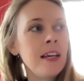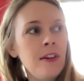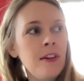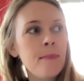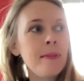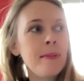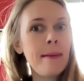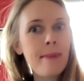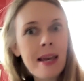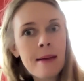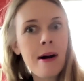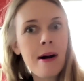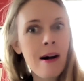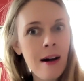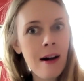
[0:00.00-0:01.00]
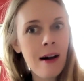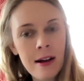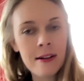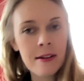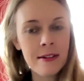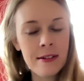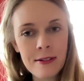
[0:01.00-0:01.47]
can play ping
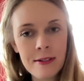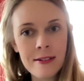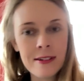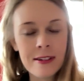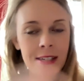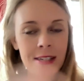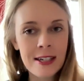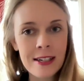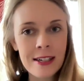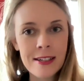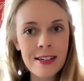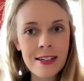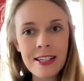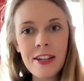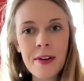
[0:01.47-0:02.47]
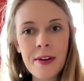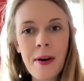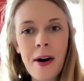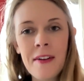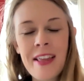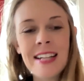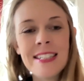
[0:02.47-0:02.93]
pong, or,
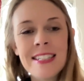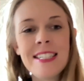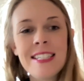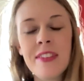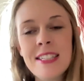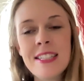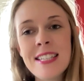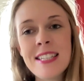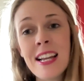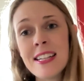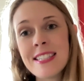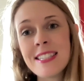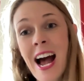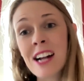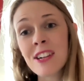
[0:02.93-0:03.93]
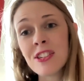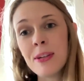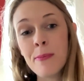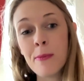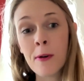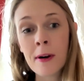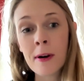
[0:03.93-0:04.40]
all that stuff. Instead, it's actually
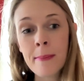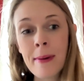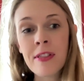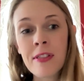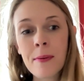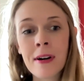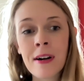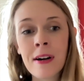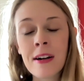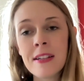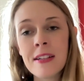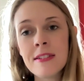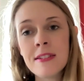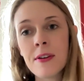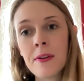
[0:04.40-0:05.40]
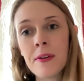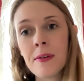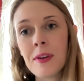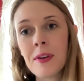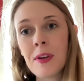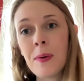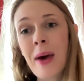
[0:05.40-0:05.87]
more about the work. And
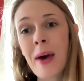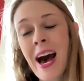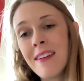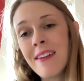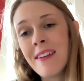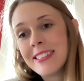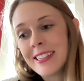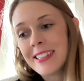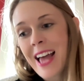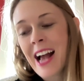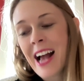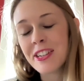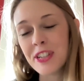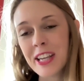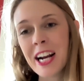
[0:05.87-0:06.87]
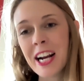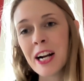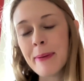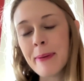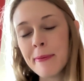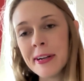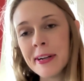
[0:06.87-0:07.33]
so you have to actually care
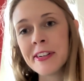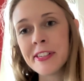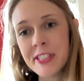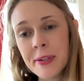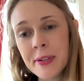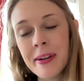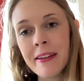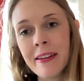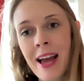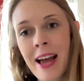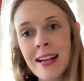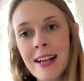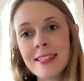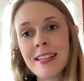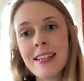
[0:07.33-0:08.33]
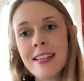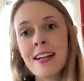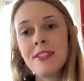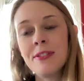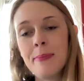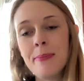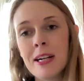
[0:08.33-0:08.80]
about what you're doing. It has to
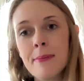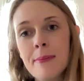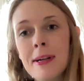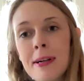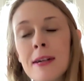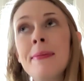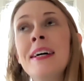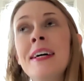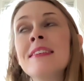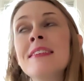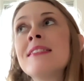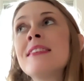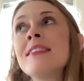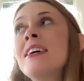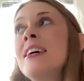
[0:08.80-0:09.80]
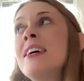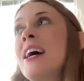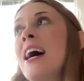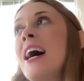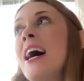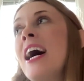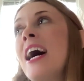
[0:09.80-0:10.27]
connect to a bigger purpose.
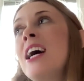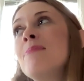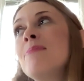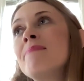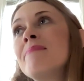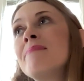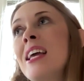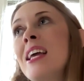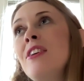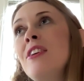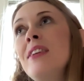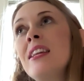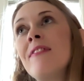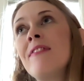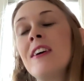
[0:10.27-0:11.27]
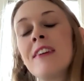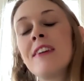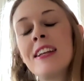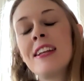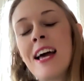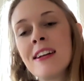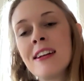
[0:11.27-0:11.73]
And you need to feel
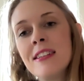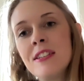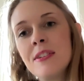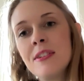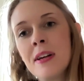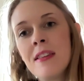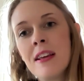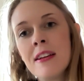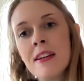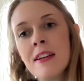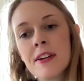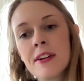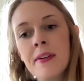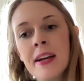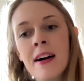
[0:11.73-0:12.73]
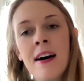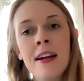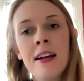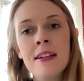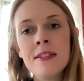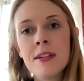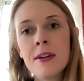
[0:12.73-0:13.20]
connected to what things are going
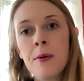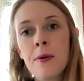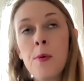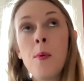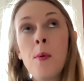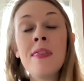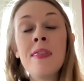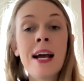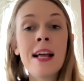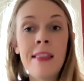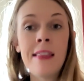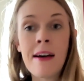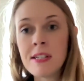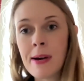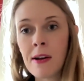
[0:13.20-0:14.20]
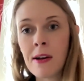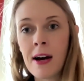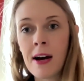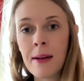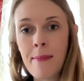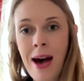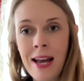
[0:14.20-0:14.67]
on. And so one thing I loved about
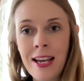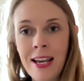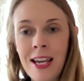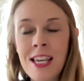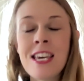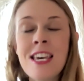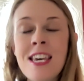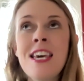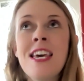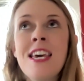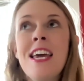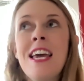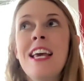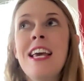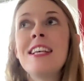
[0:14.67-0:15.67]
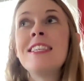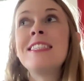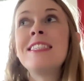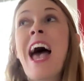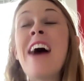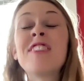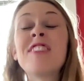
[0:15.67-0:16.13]
Automatic
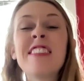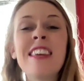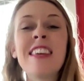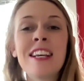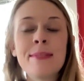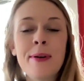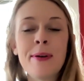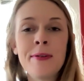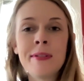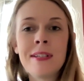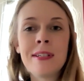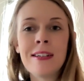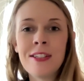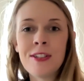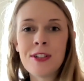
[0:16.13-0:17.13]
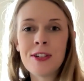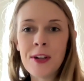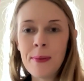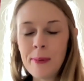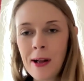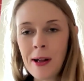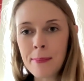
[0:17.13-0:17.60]
is everything is posted on
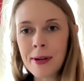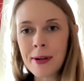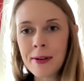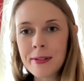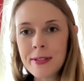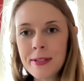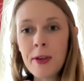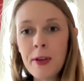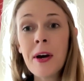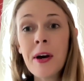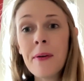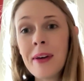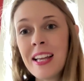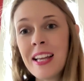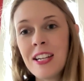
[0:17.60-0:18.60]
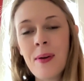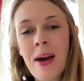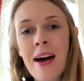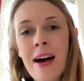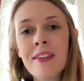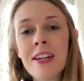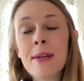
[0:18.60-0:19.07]
internal blog posts. So you go in and you
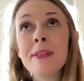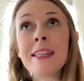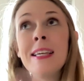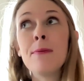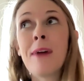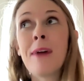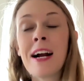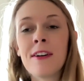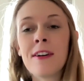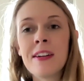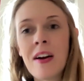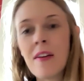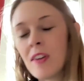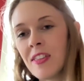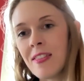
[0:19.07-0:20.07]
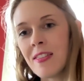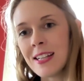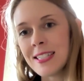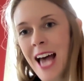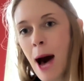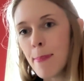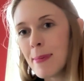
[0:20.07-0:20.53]
have a complete record of everything
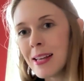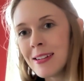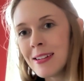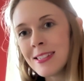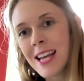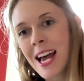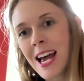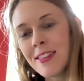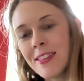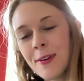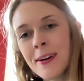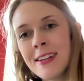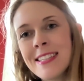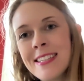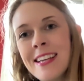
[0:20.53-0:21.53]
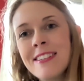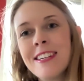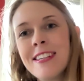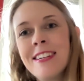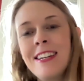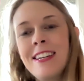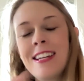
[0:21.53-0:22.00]
that's happened at the
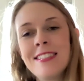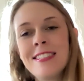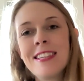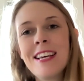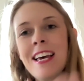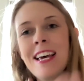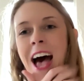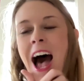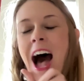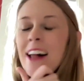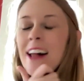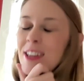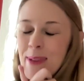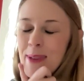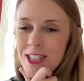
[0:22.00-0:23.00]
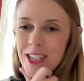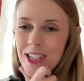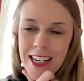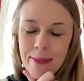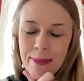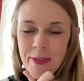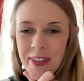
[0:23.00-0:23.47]
organization. And as Ali
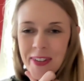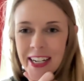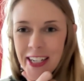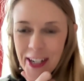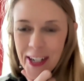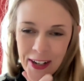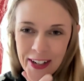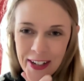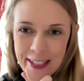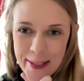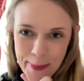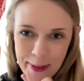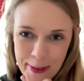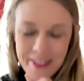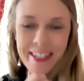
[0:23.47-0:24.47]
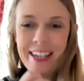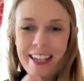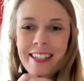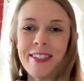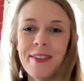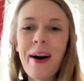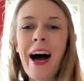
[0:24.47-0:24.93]
mentioned, I'm a very curious
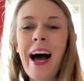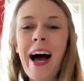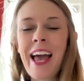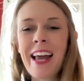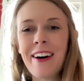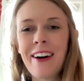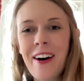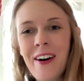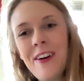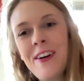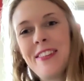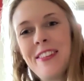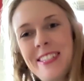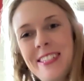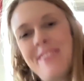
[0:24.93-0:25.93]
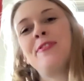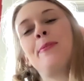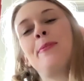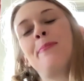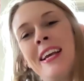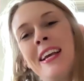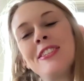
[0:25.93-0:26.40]
person. So I had all this
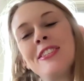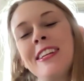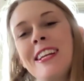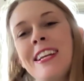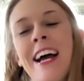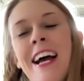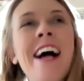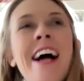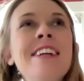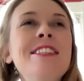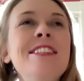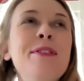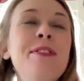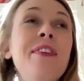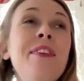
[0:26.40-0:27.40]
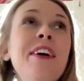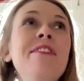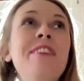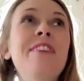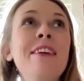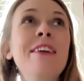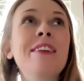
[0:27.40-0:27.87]
information. And it was very
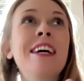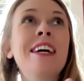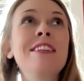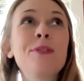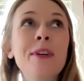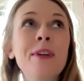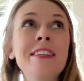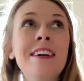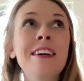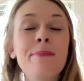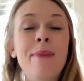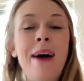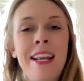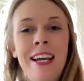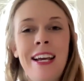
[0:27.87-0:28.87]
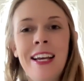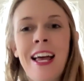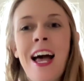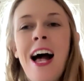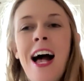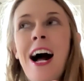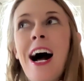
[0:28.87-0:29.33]
funny. When I joined Automatic,
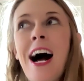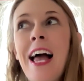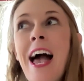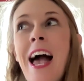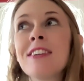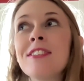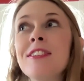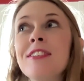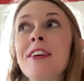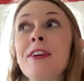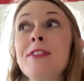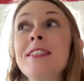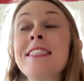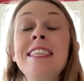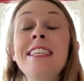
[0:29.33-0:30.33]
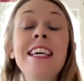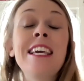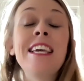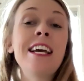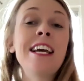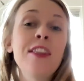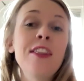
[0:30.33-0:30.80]
I actually could
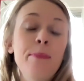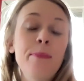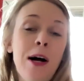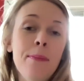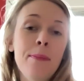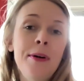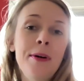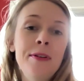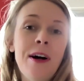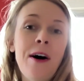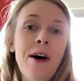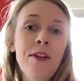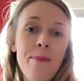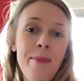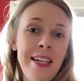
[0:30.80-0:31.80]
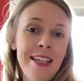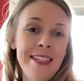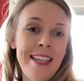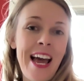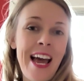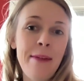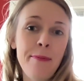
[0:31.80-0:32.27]
see on the blog post all the
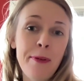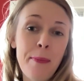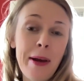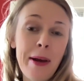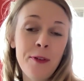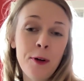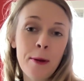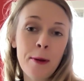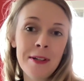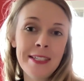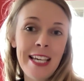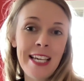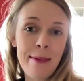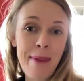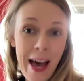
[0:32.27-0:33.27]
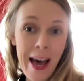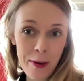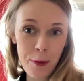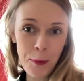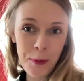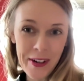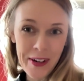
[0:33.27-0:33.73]
meetings I had with my former team at
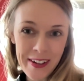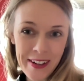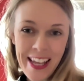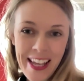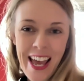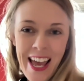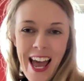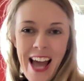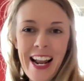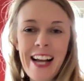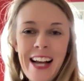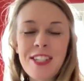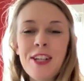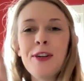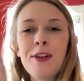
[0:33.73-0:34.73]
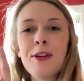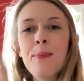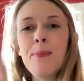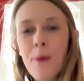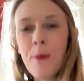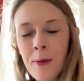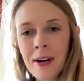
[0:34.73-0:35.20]
Google. And I actually learned
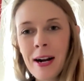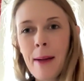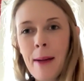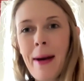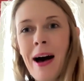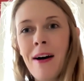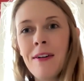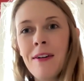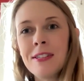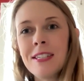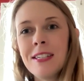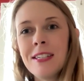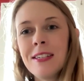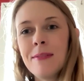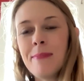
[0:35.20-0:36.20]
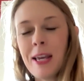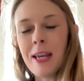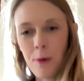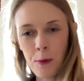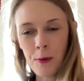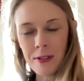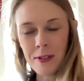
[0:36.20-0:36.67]
more about my
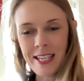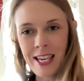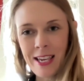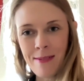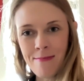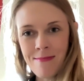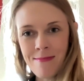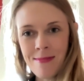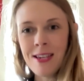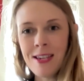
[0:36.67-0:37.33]
Google team